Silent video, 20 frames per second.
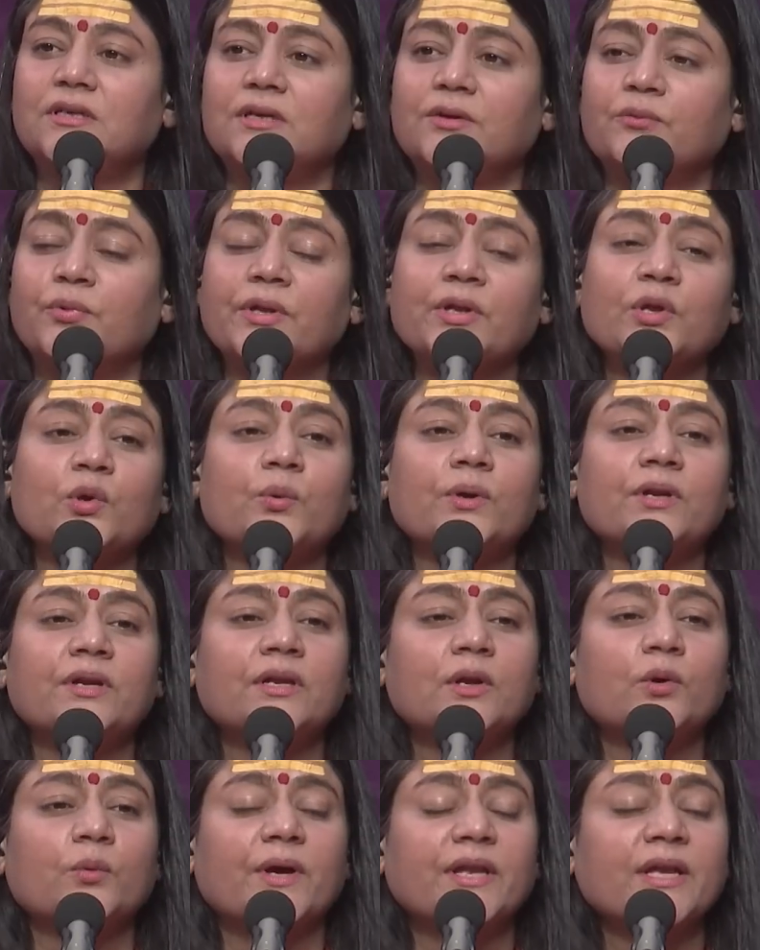When you were in
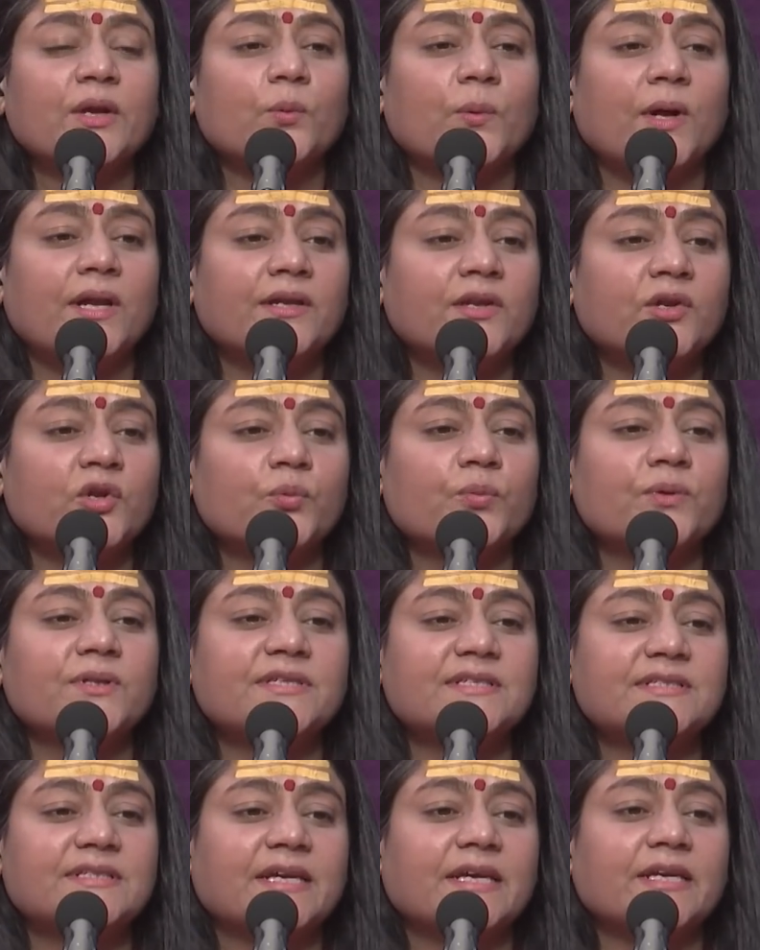a very vulnerable
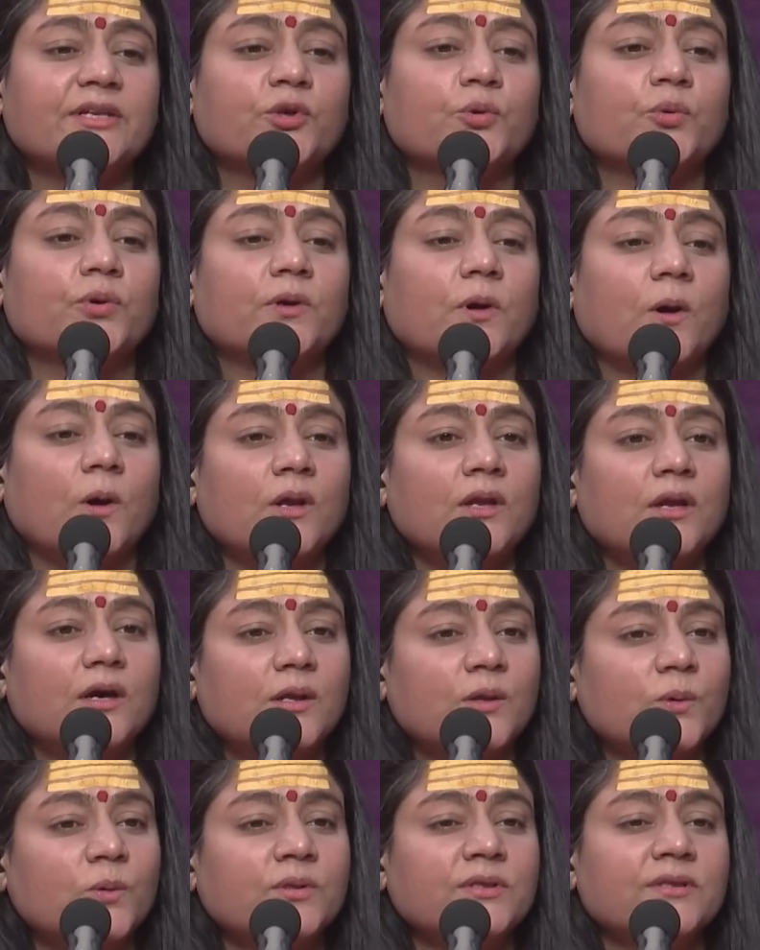state, you were all
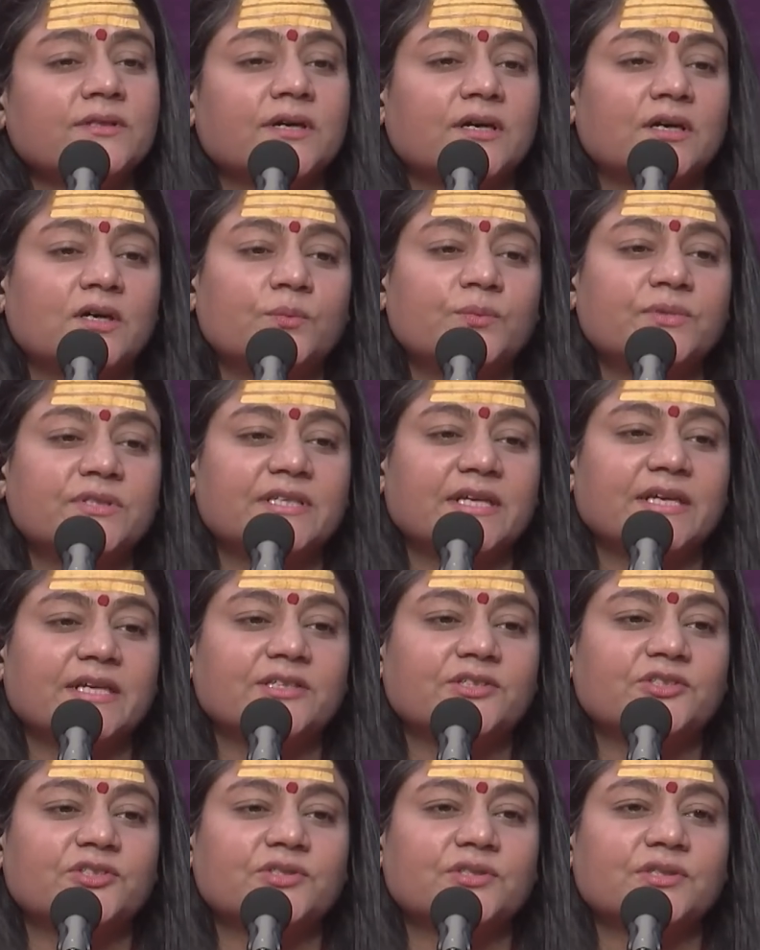alone in the
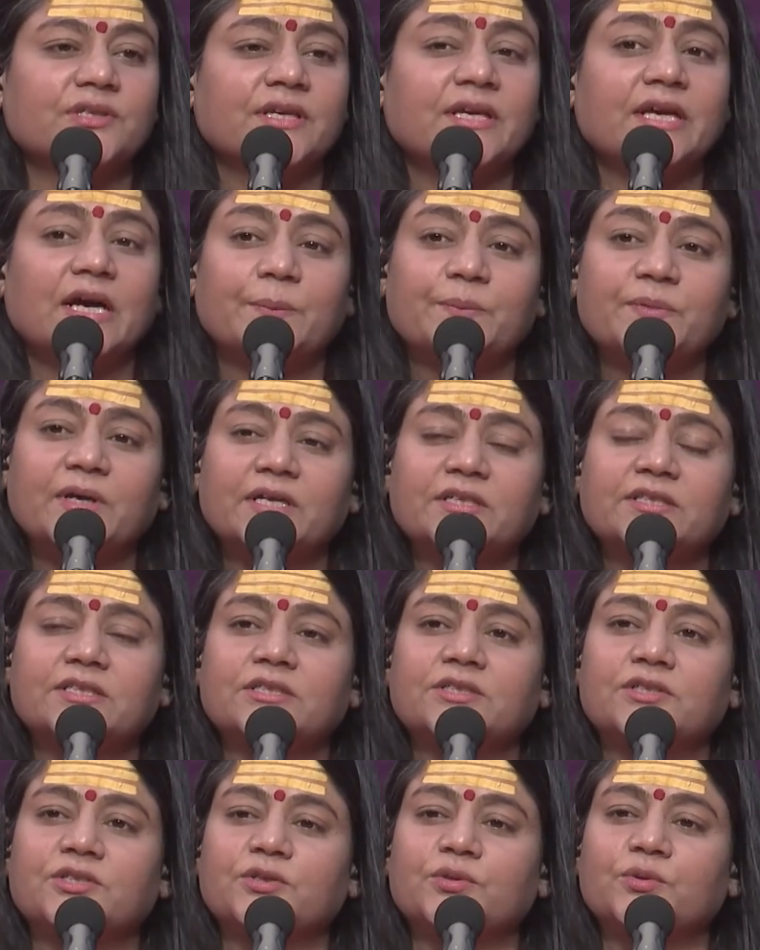hermitage. He
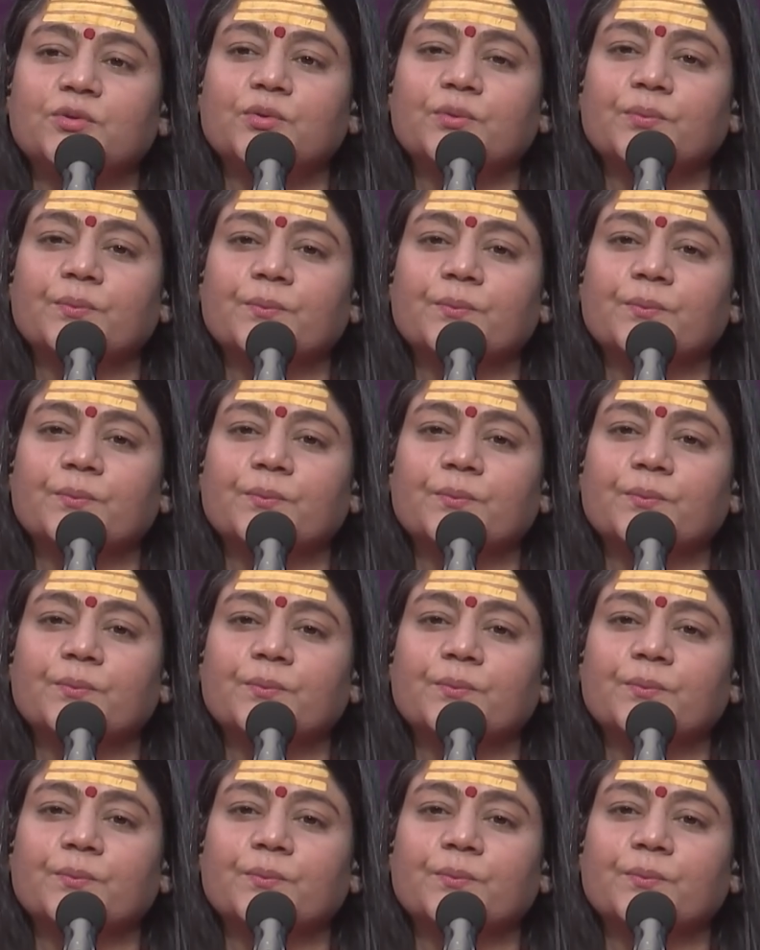abducted you